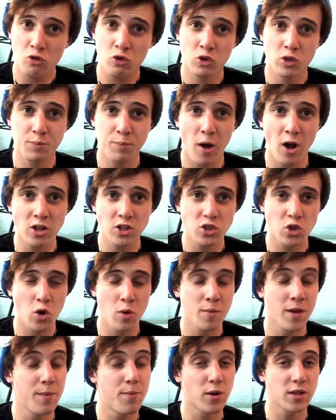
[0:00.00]
Response to
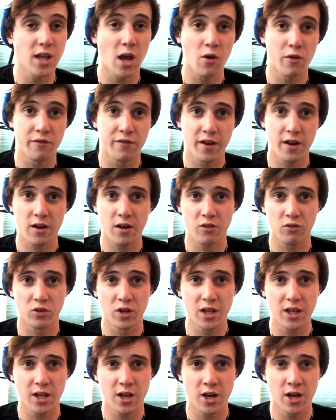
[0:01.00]
him. He puts out
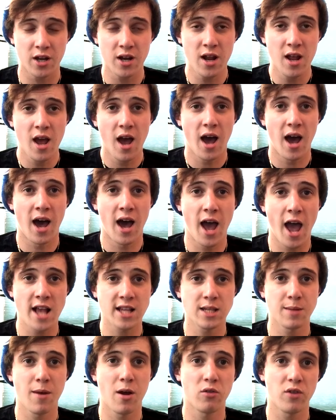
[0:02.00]
really good uh,
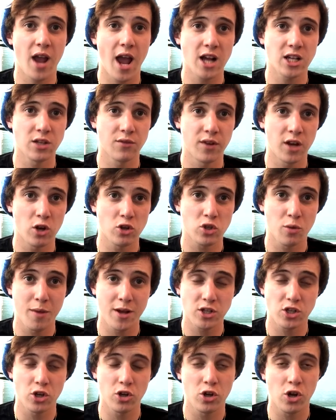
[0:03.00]
SML reaction videos, so
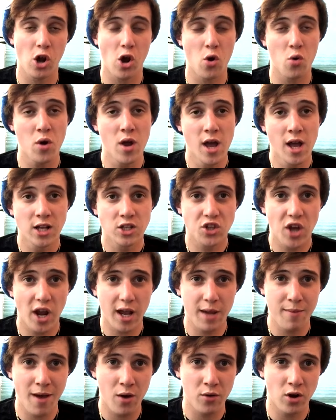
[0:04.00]
make sure you go check
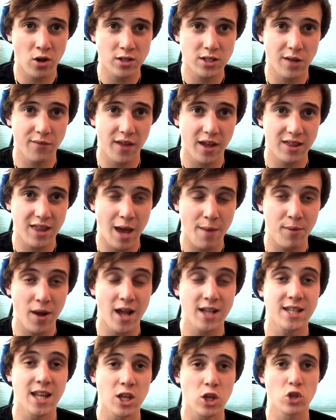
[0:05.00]
him out and all stuff like that. But
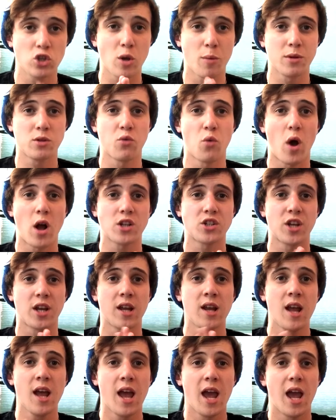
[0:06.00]
guys, thank you so much for
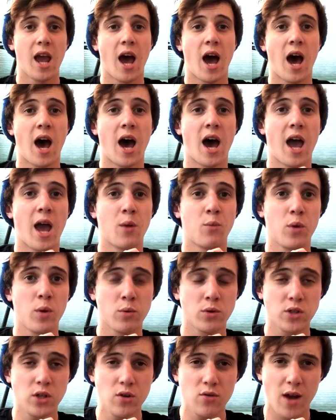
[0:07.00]
watching, uh, and we
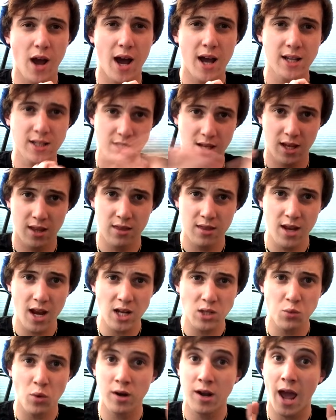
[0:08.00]
will see you guys in the
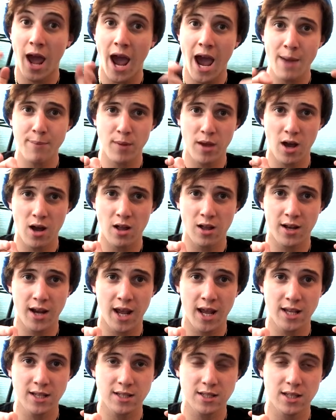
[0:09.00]
next one. Happy
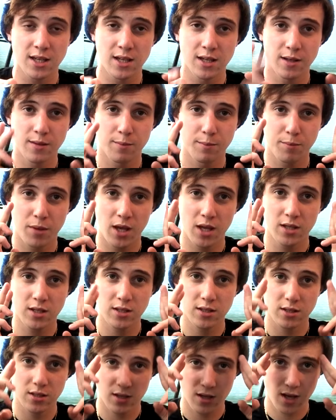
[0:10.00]
holidays.
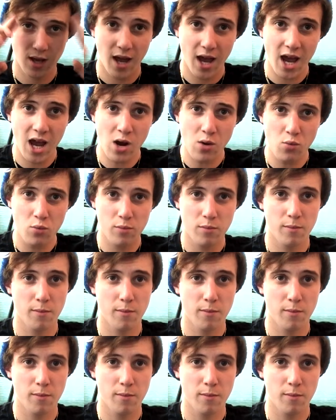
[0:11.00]
Peace out.